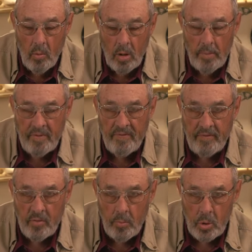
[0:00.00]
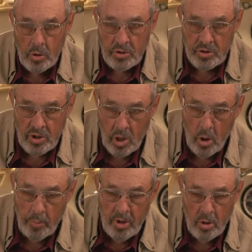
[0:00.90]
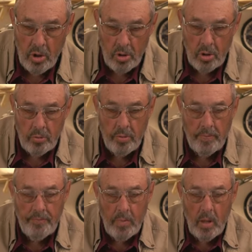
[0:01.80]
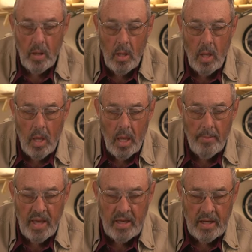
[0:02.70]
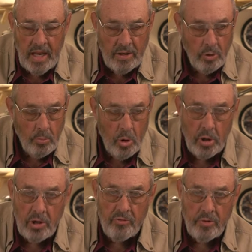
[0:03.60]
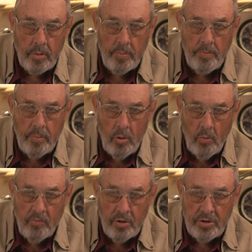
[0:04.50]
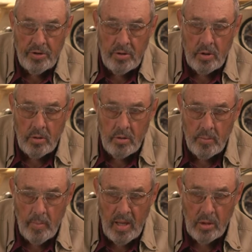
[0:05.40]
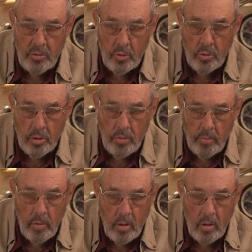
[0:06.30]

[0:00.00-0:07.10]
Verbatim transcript: One of my favorite birds is the long-billed curlew. I make an annual birding trip over into the Malheur